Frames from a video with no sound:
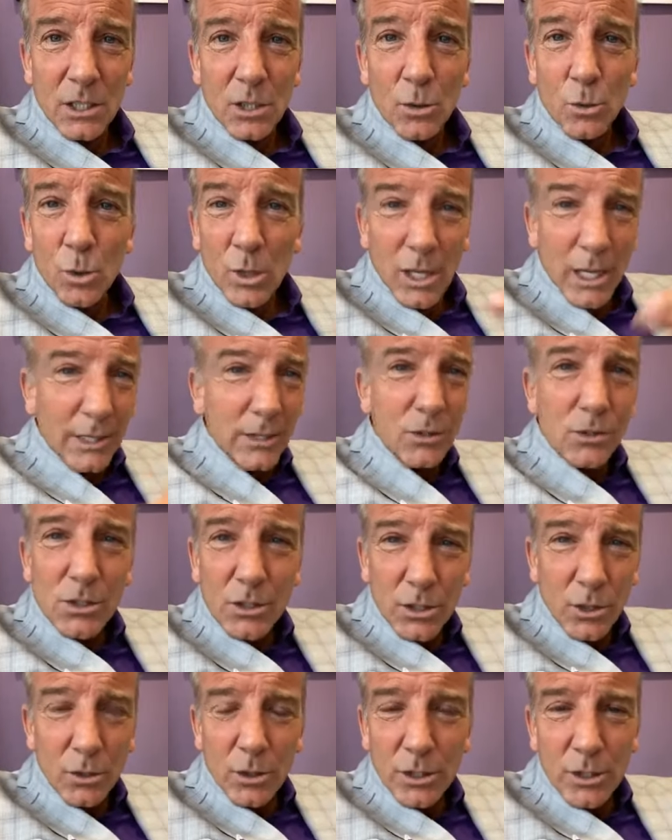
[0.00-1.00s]
Well, I used to
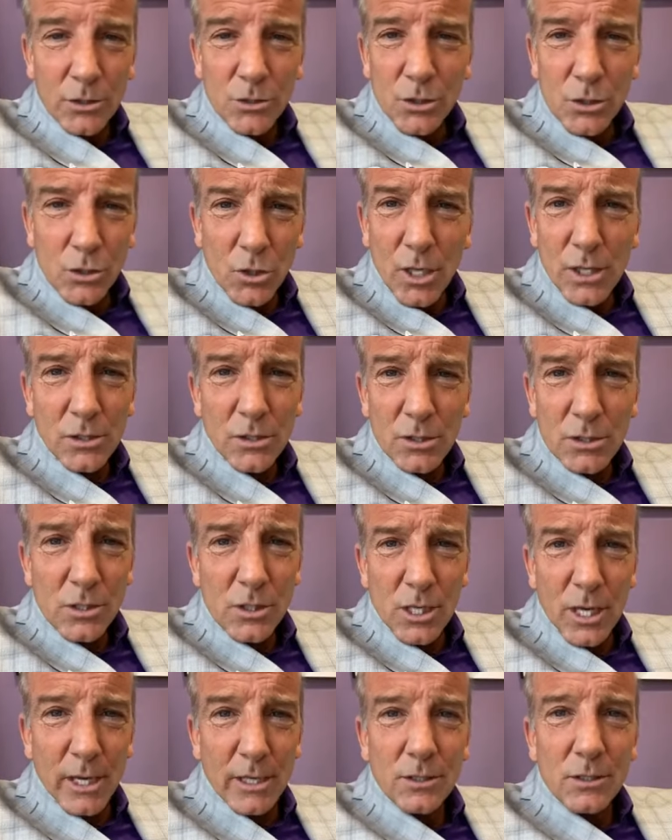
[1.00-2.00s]
go to construction
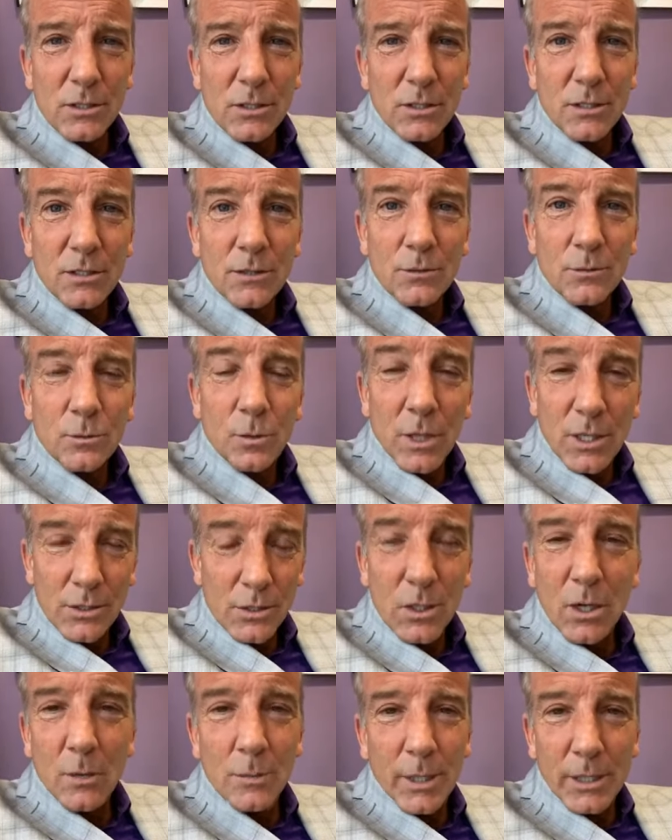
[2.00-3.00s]
sites. When I
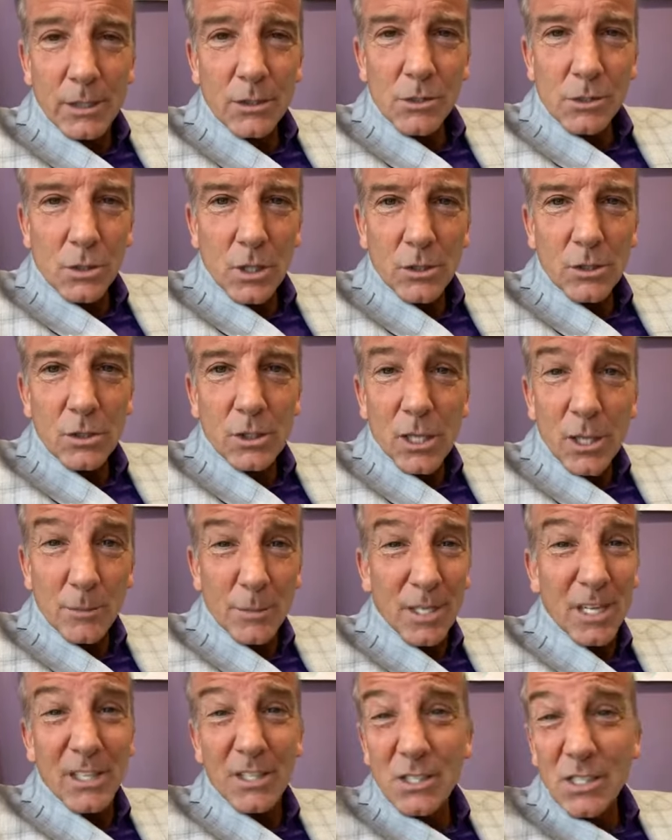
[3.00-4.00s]
started my construction
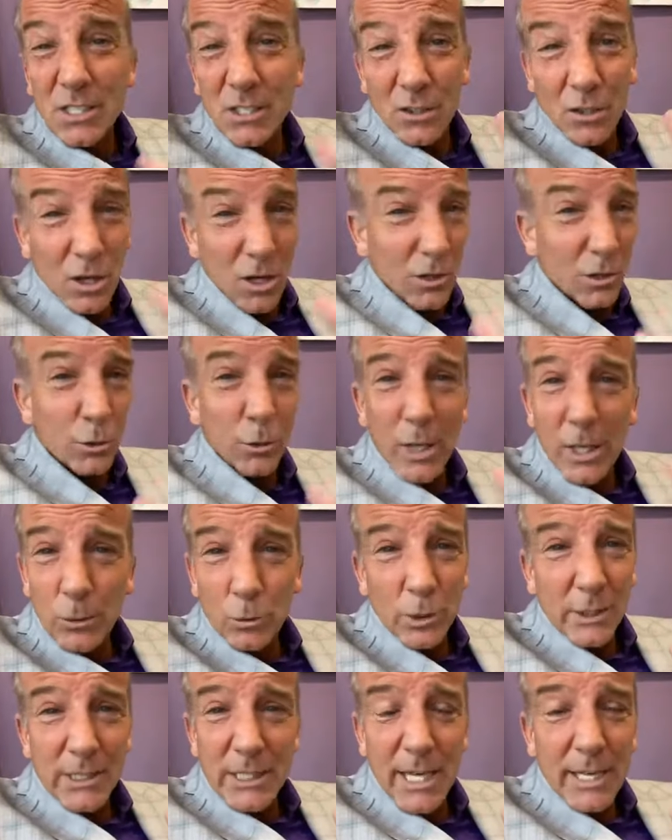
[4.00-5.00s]
company, I'd steal all the
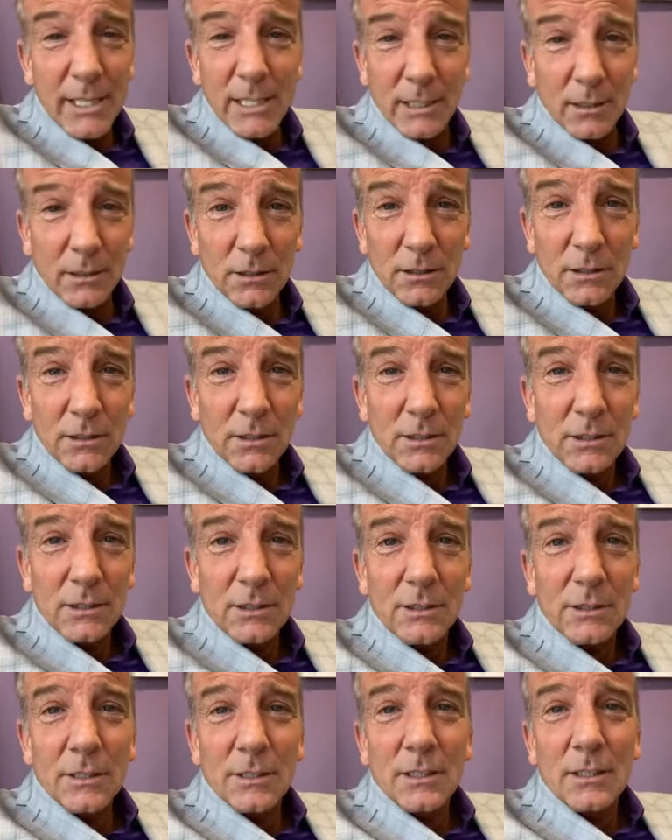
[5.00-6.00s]
redwood decking
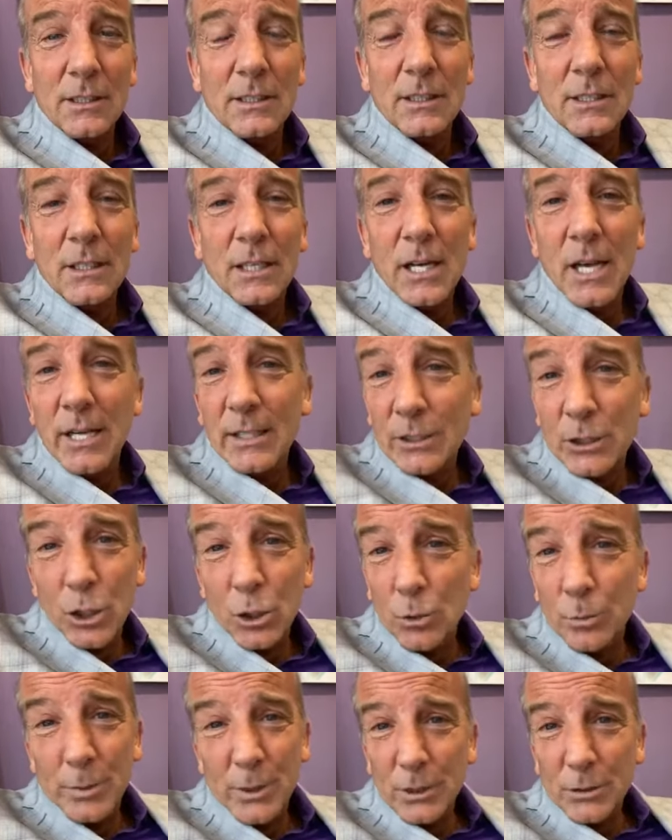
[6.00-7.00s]
and
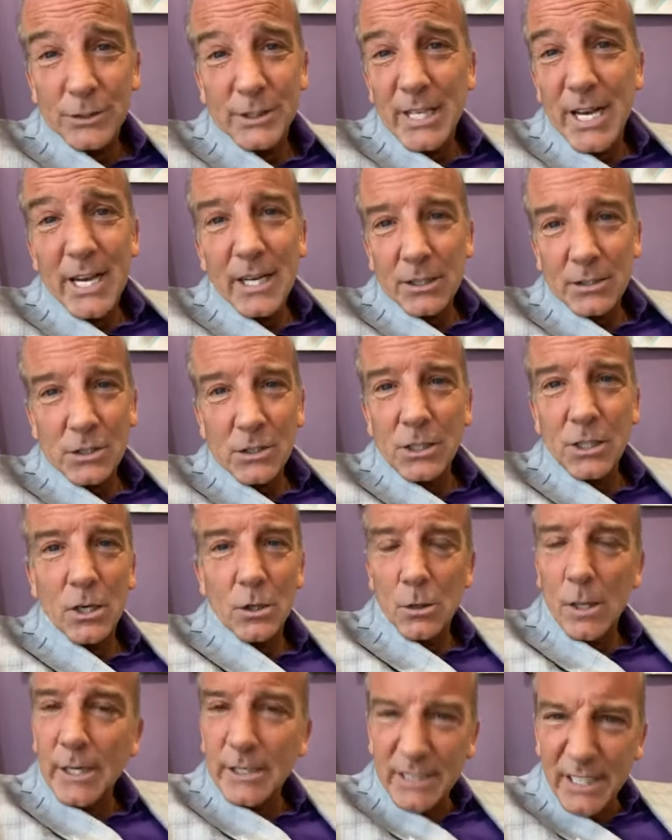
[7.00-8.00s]
go build decks.
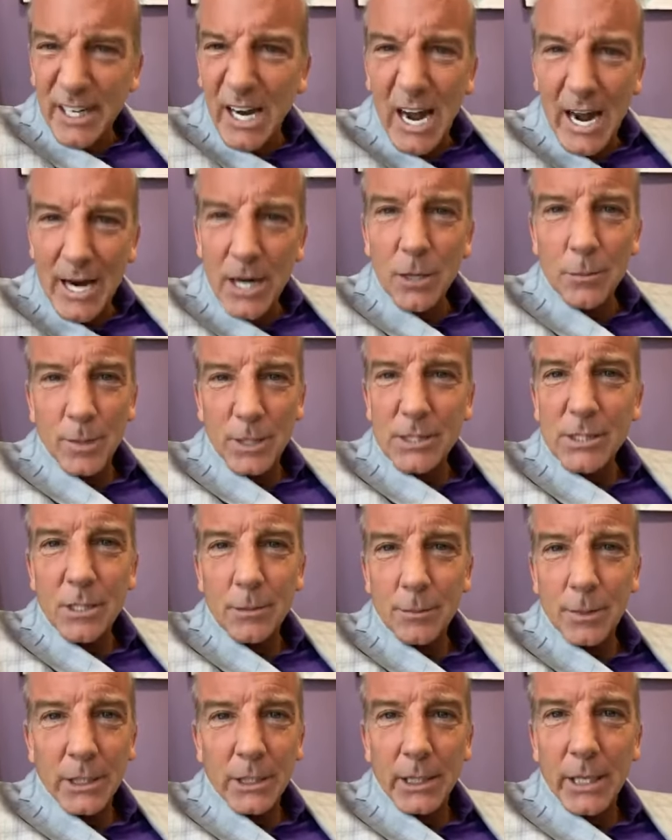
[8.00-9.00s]
I'd get hired by
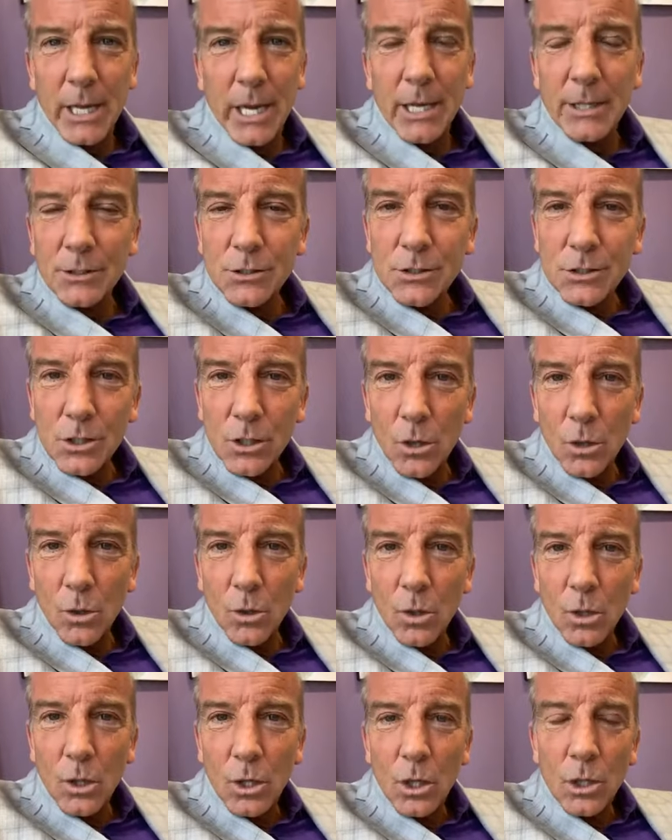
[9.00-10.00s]
somebody. And
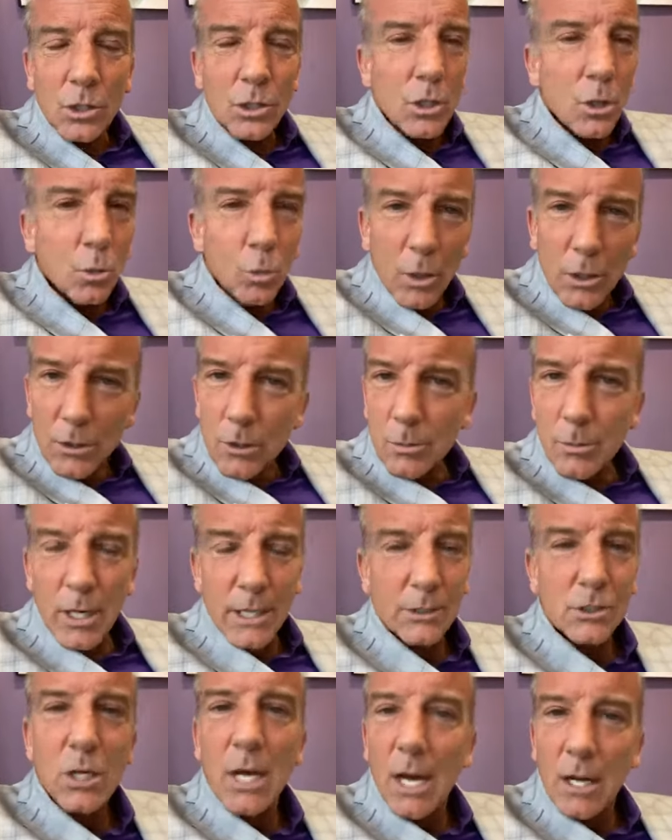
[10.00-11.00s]
so no wonder my
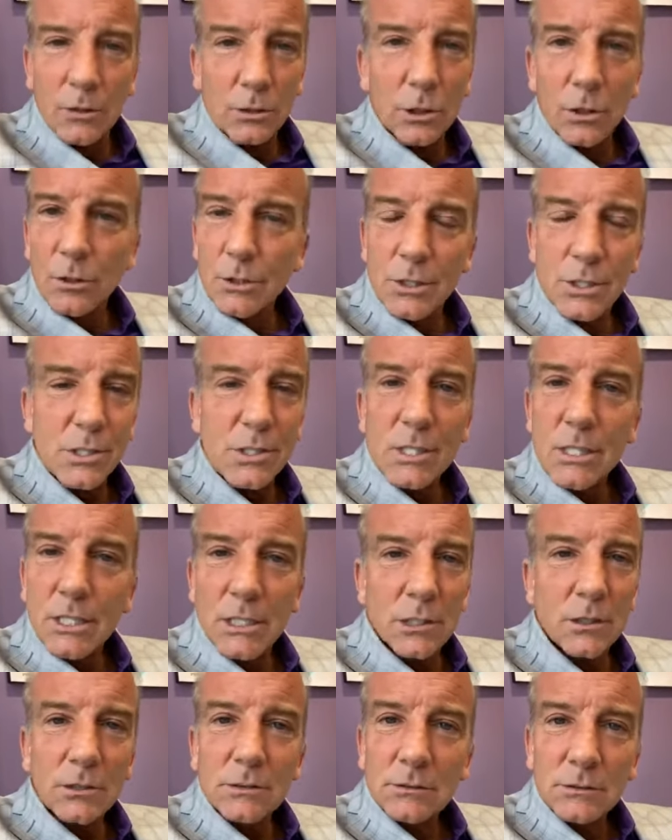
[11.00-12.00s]
child learned to
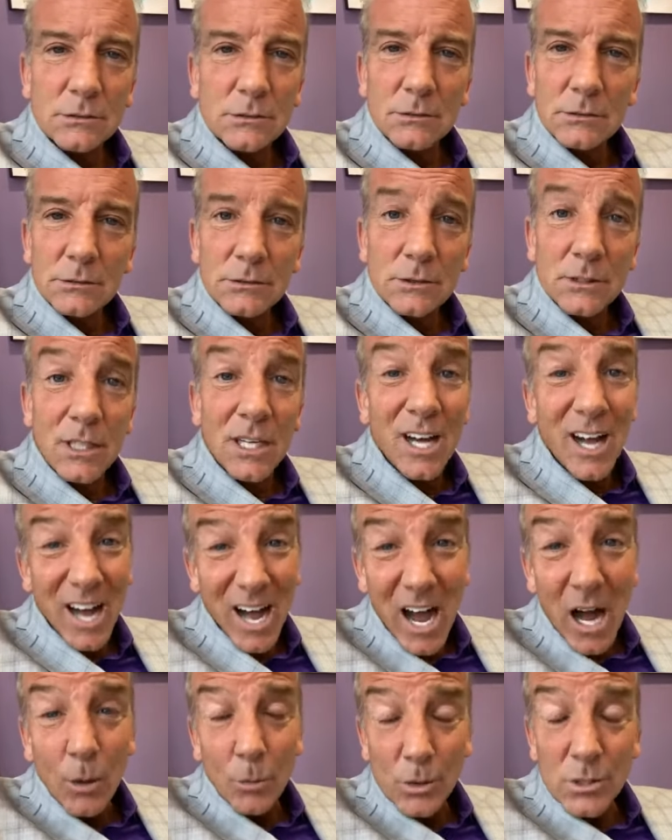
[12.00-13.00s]
steal.
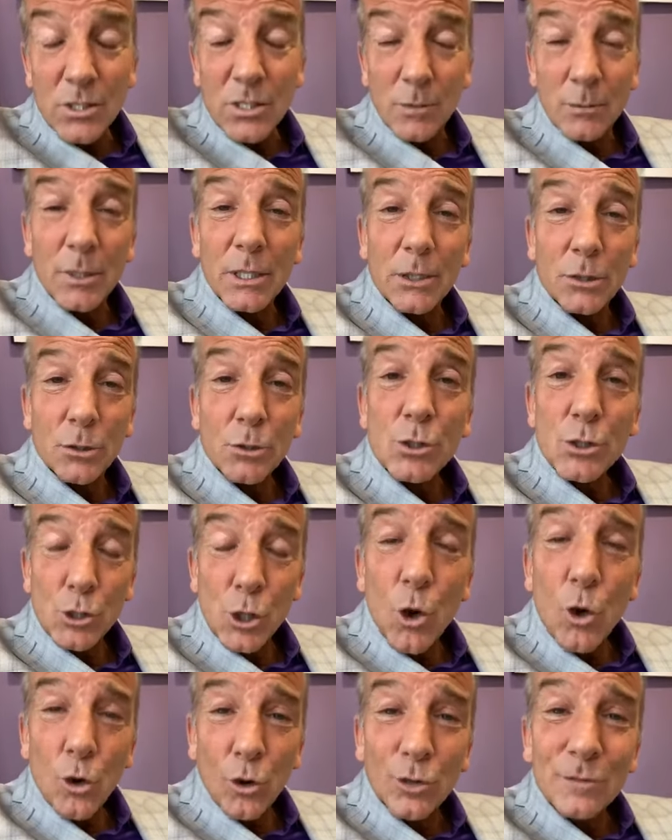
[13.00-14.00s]
I was somebody who
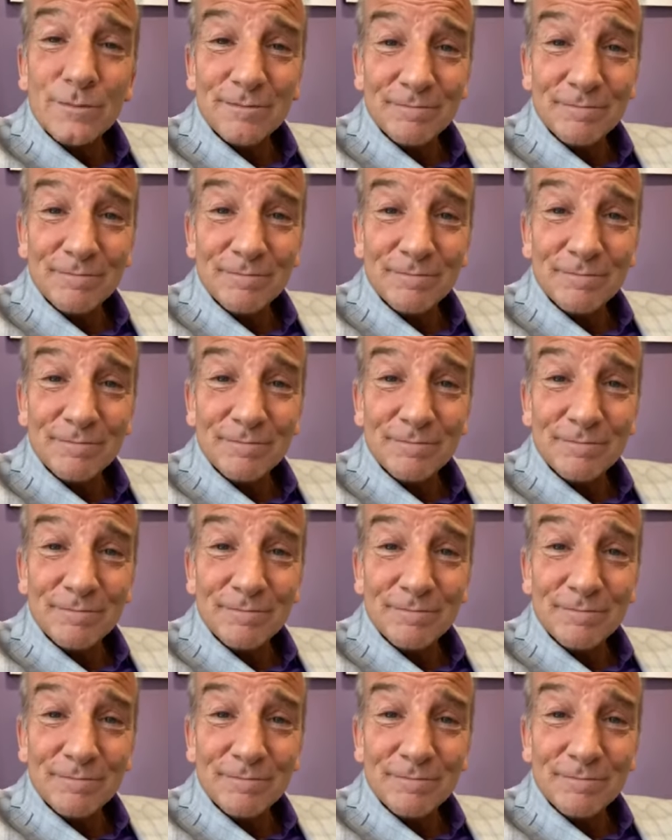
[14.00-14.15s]
stole.